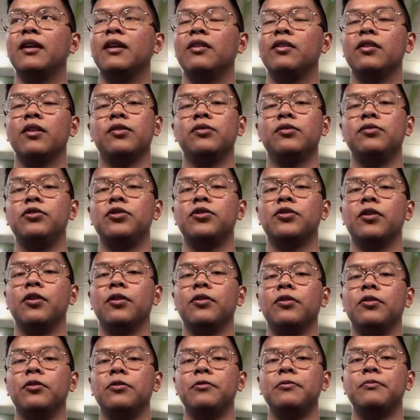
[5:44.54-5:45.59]
Not too
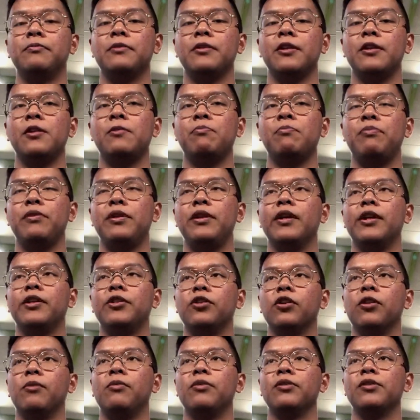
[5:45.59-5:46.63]
strong though. It's pretty
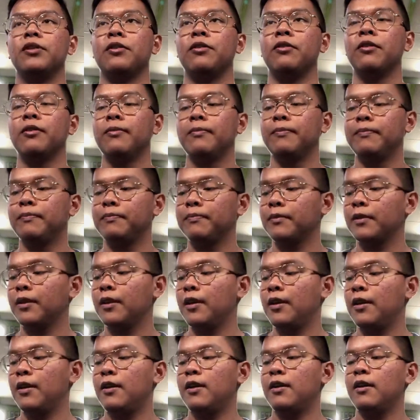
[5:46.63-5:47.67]
enjoyable cigarette.
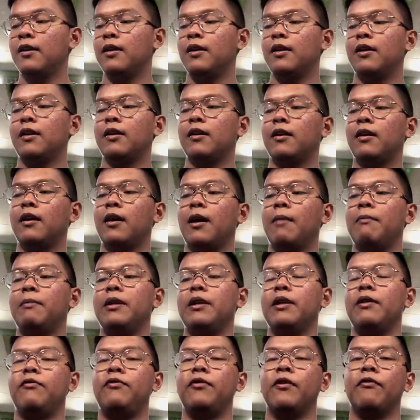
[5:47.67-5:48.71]
I
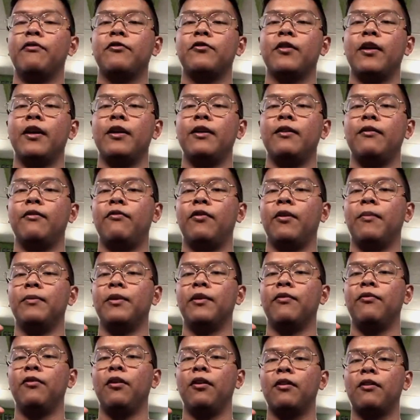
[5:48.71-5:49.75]
mean, if you have tried from the
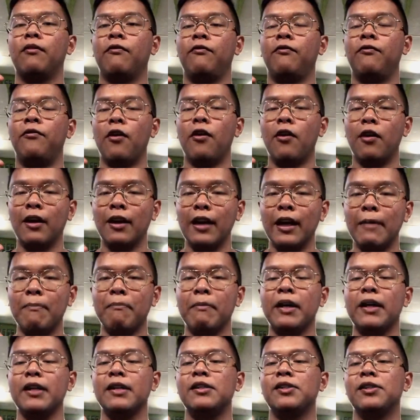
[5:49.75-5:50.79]
4-click
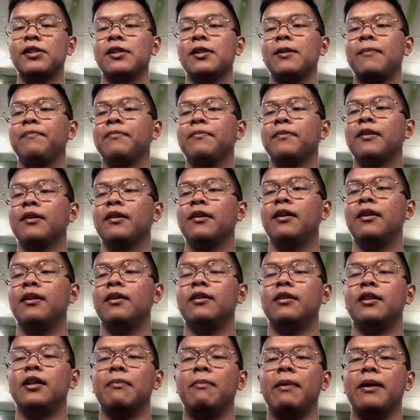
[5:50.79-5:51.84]
mix,
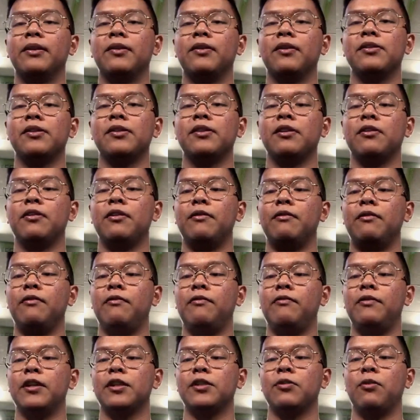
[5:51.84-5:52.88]
the menthol cigarette with
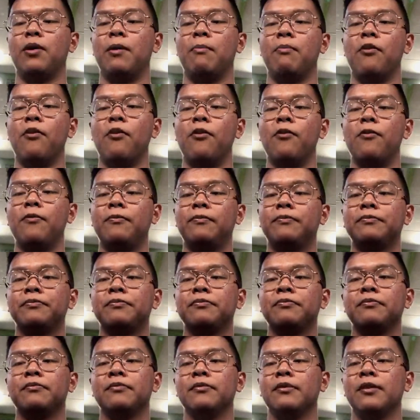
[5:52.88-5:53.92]
just one ball,
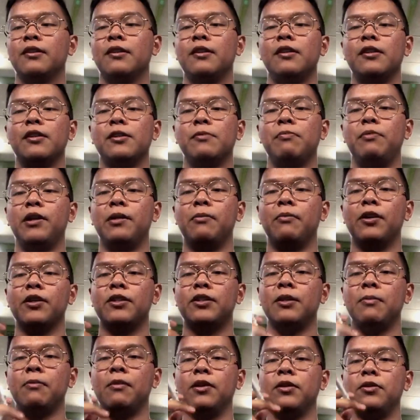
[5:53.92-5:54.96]
it is pretty much
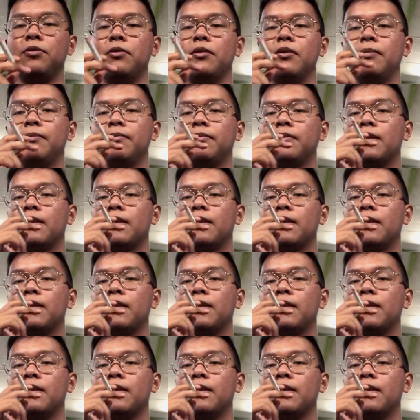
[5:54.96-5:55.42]
similar to it.